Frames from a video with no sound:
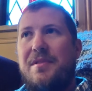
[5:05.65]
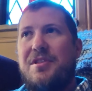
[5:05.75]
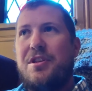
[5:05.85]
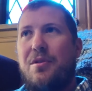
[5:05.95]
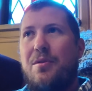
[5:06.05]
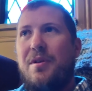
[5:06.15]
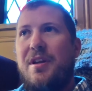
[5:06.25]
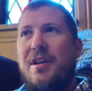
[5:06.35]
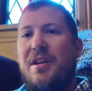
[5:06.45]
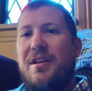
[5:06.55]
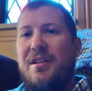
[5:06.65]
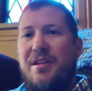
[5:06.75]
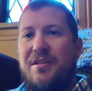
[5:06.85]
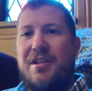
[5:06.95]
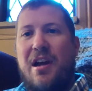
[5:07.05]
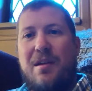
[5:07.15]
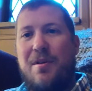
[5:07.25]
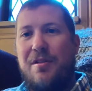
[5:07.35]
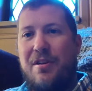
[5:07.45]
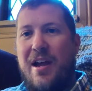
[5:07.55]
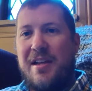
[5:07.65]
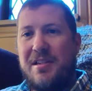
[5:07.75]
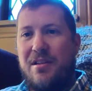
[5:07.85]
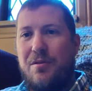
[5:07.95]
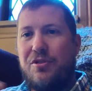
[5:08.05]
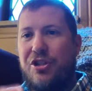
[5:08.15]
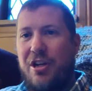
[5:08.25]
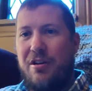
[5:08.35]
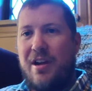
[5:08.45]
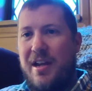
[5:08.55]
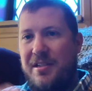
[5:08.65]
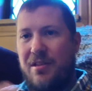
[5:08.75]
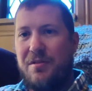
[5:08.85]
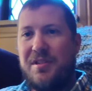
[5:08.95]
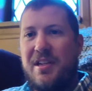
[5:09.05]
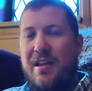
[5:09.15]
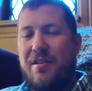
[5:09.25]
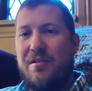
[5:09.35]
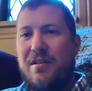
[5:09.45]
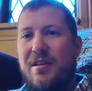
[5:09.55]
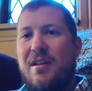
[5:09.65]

So you talk about your highs and lows, share your highs and lows together.